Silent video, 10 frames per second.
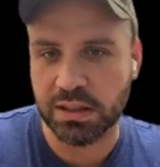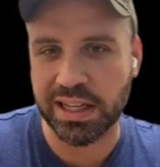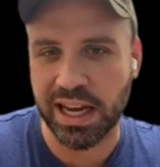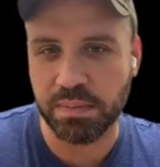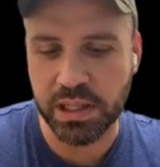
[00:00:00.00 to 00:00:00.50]

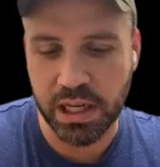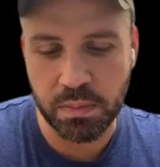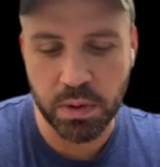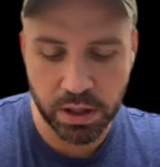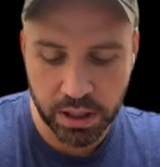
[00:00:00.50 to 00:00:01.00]
same team
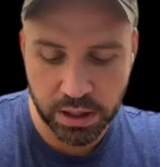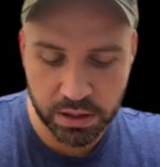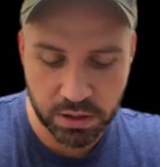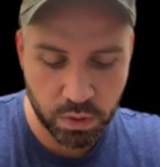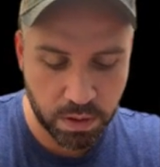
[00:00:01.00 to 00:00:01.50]
other than
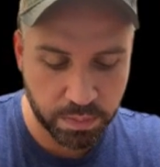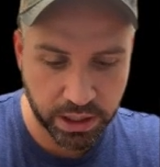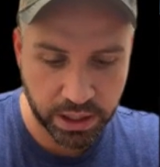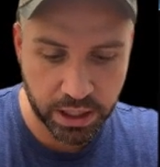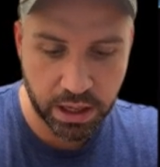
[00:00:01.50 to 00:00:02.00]
just swapping that